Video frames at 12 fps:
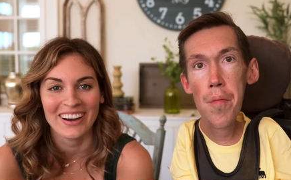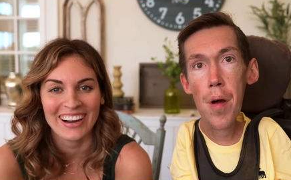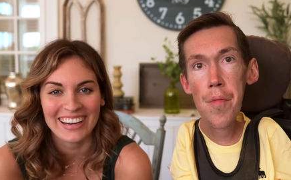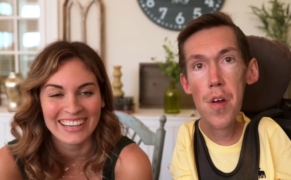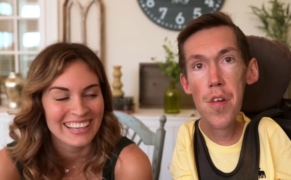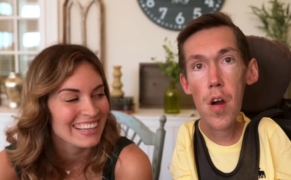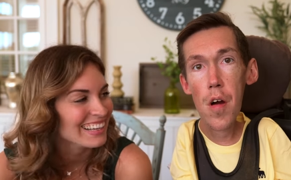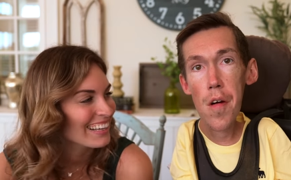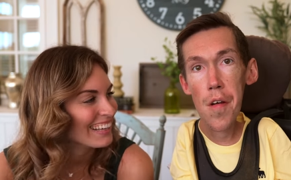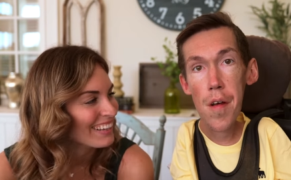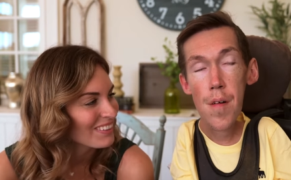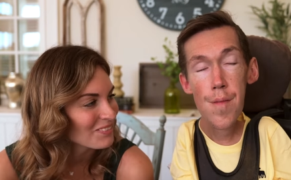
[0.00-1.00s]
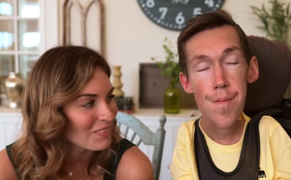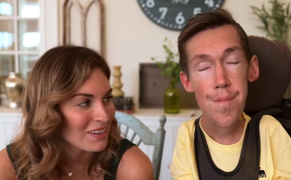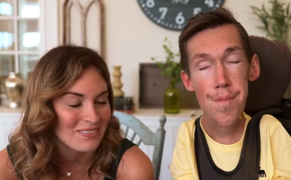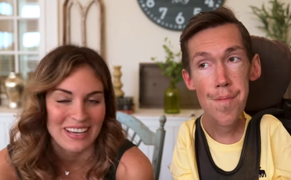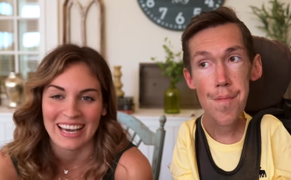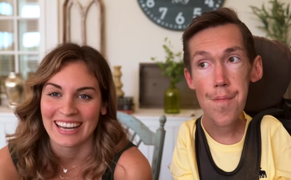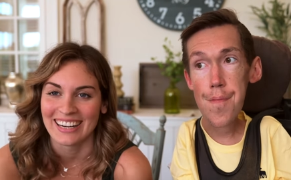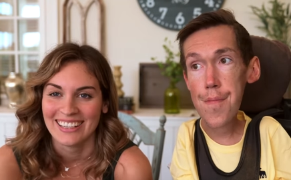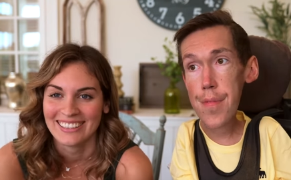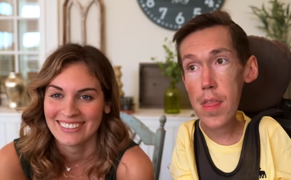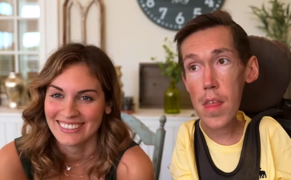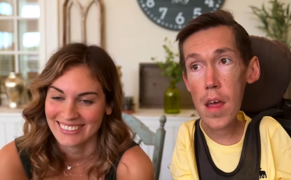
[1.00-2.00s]
Speaker 1: memory card.
Speaker 2: My bad.
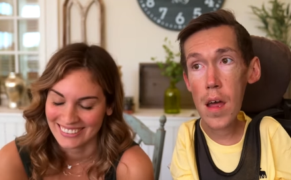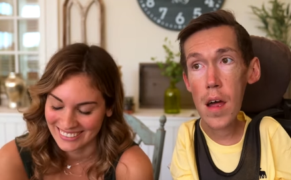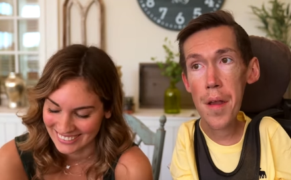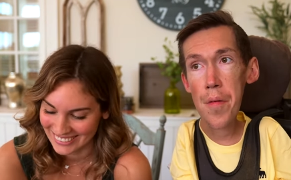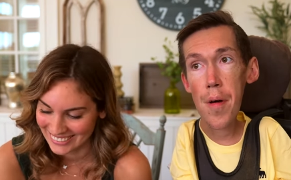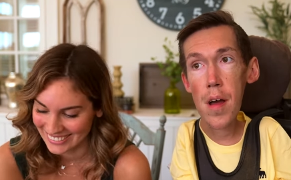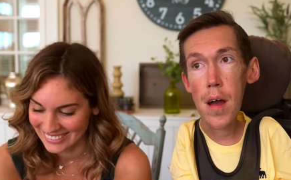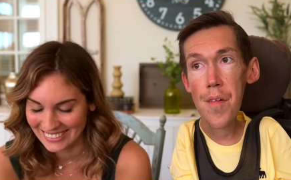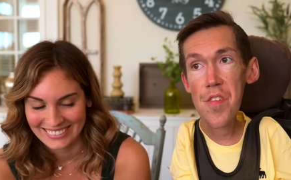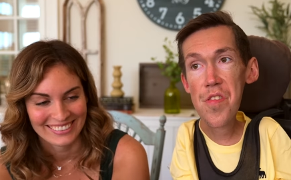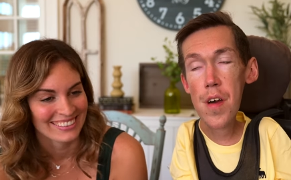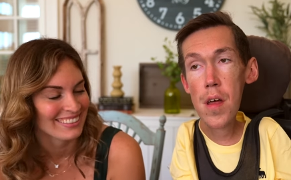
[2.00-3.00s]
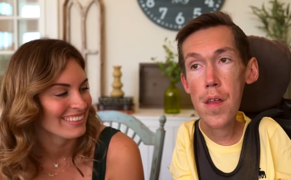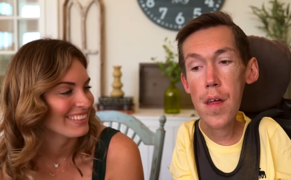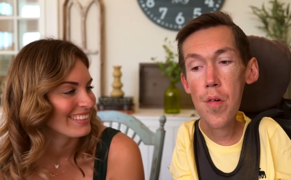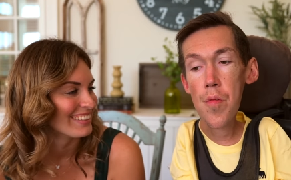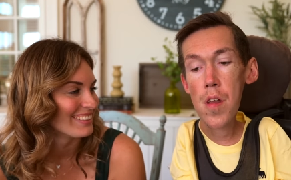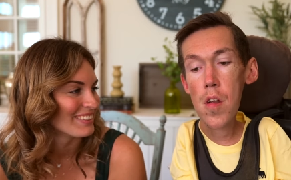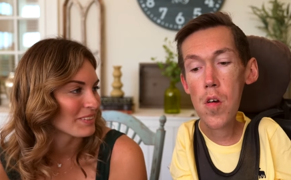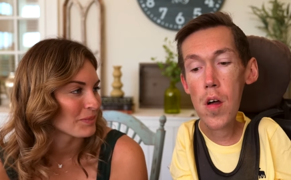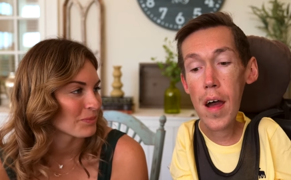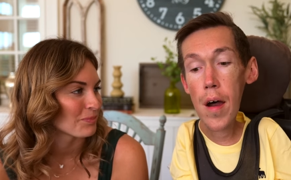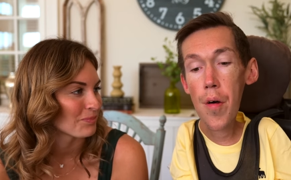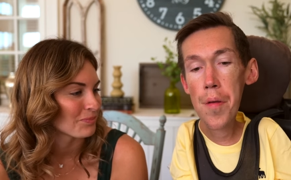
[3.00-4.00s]
Speaker 1: Anyway, I was saying, like, when you're
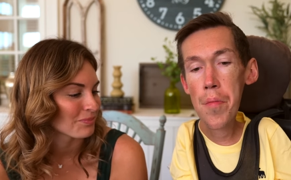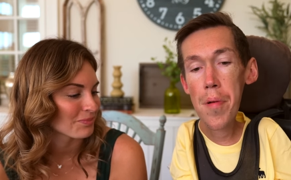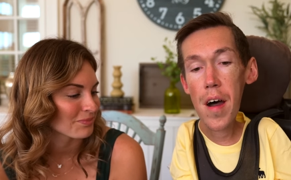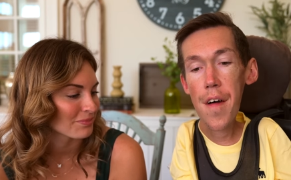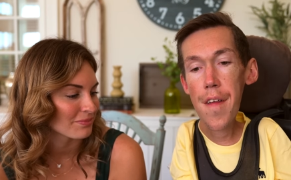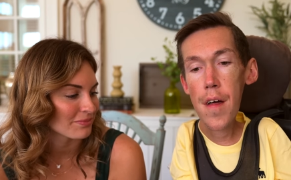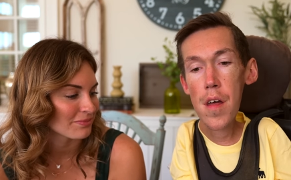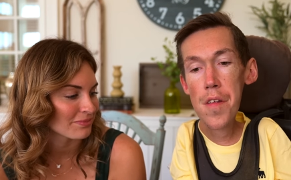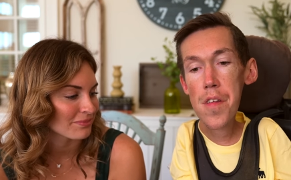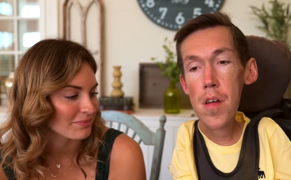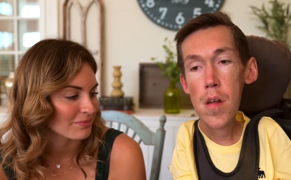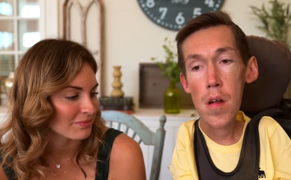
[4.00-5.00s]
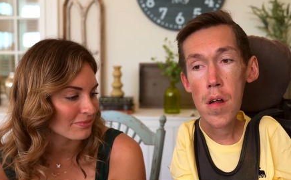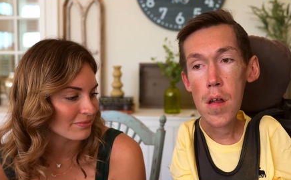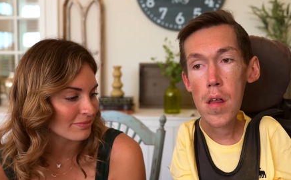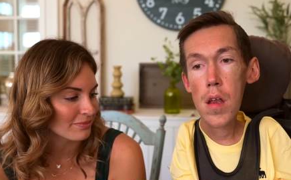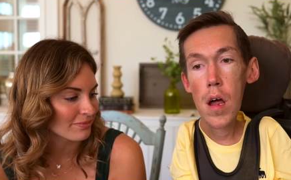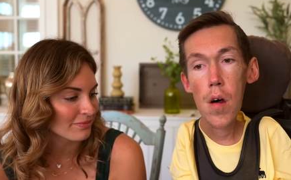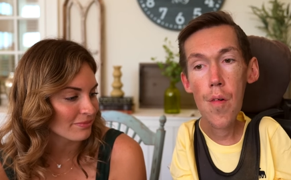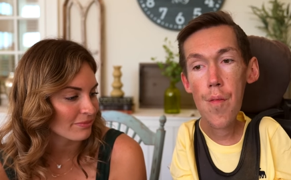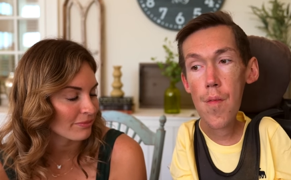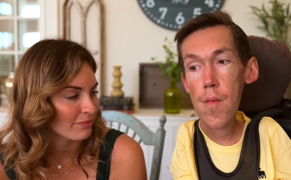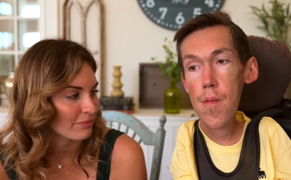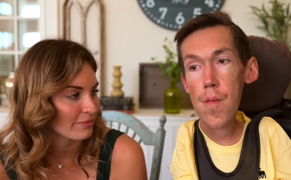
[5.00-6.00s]
out and about, like, you know,
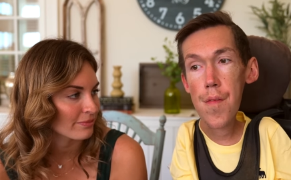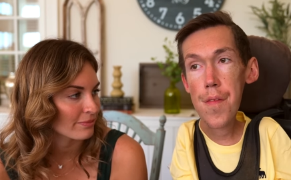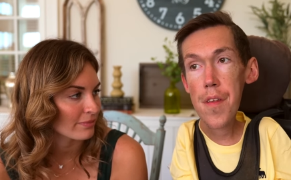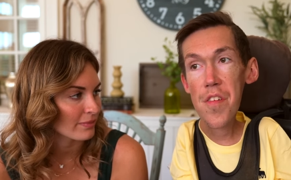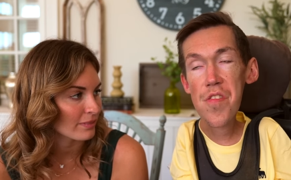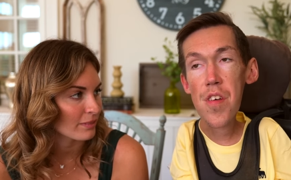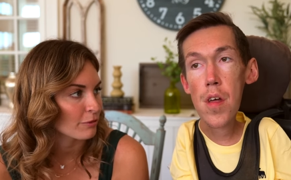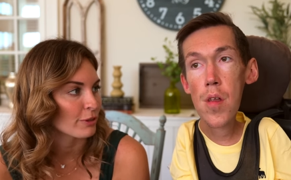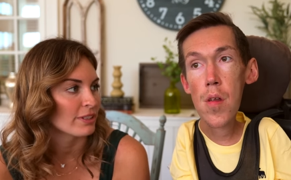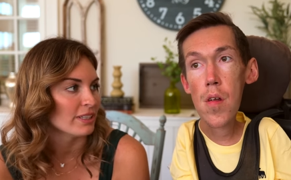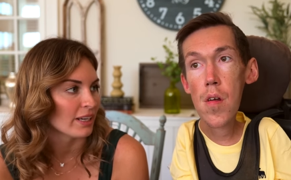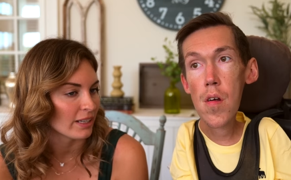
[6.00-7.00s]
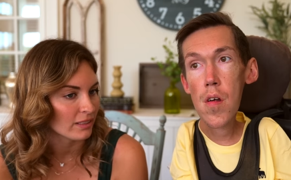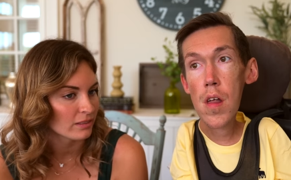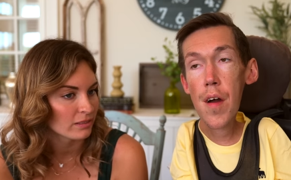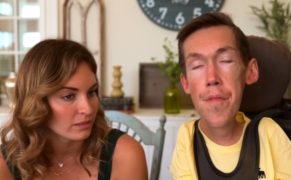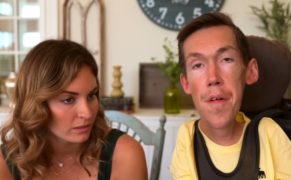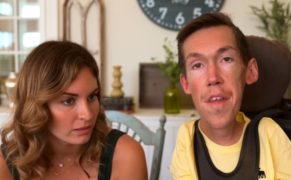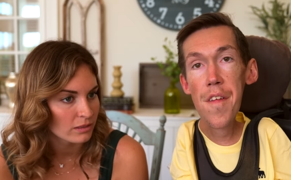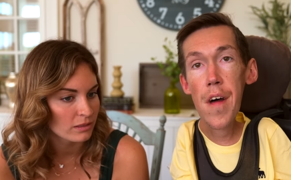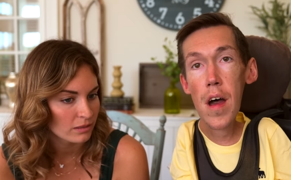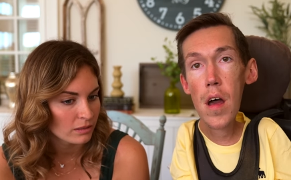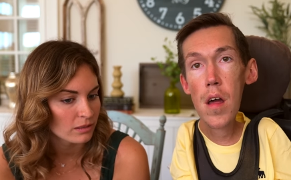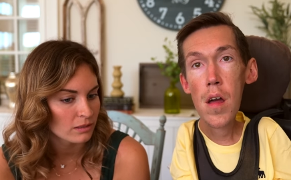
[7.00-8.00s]
let's say. For the day? Yeah, for the
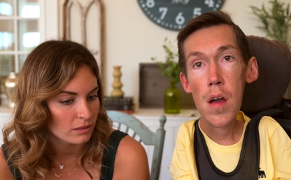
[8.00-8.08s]
day.